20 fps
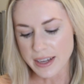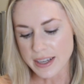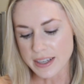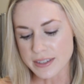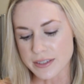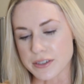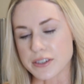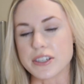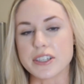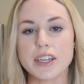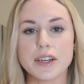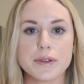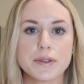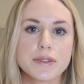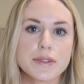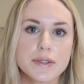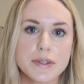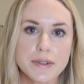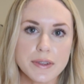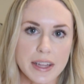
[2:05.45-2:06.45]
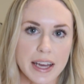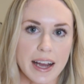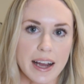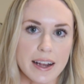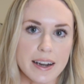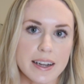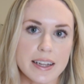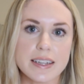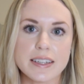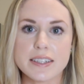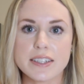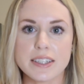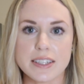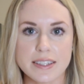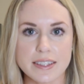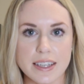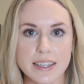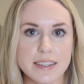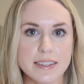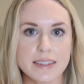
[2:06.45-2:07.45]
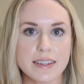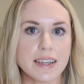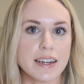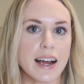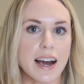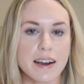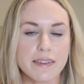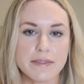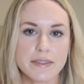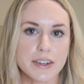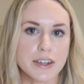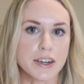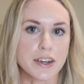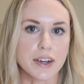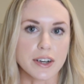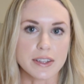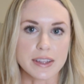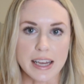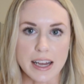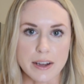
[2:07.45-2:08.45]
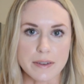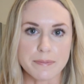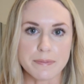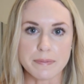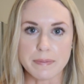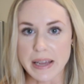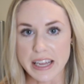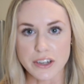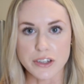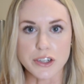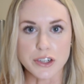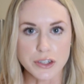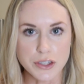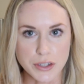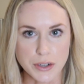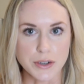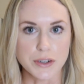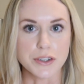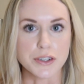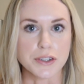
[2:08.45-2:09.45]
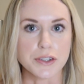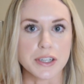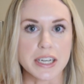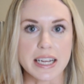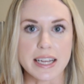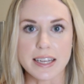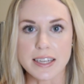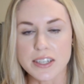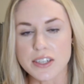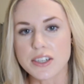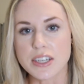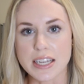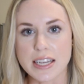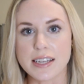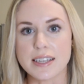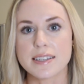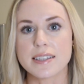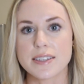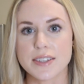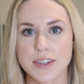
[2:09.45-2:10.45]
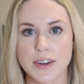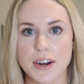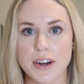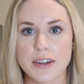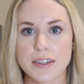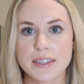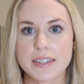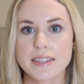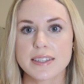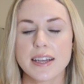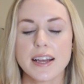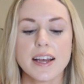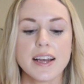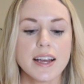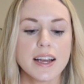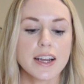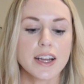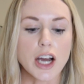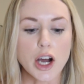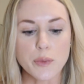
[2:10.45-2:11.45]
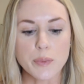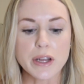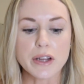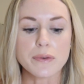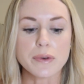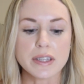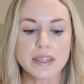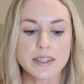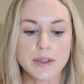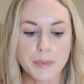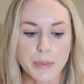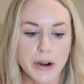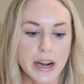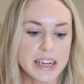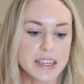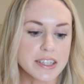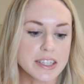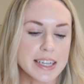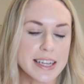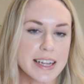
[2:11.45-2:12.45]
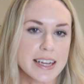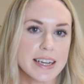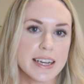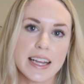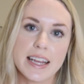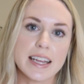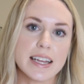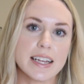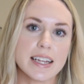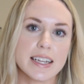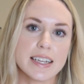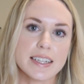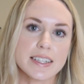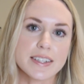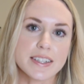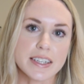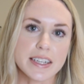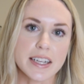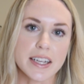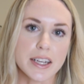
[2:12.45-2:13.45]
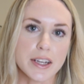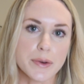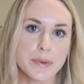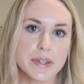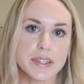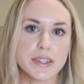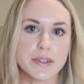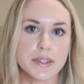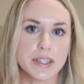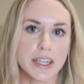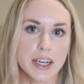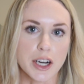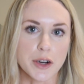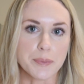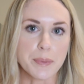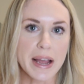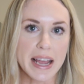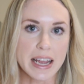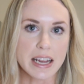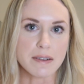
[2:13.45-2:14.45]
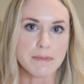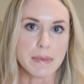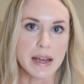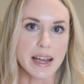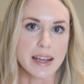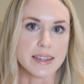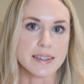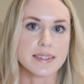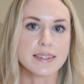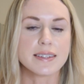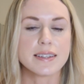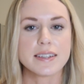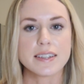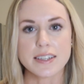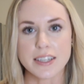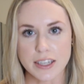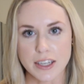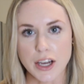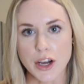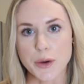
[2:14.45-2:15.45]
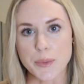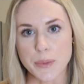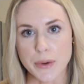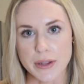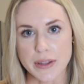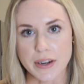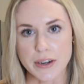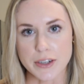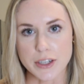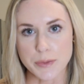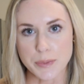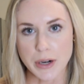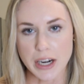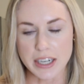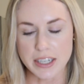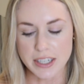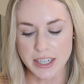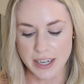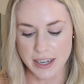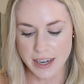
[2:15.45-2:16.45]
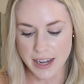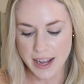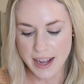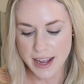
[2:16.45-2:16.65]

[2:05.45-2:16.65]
So she goes through that, and she says that after that major surgery, she starts coping with depression, and she was using her pain meds to cope with her depression.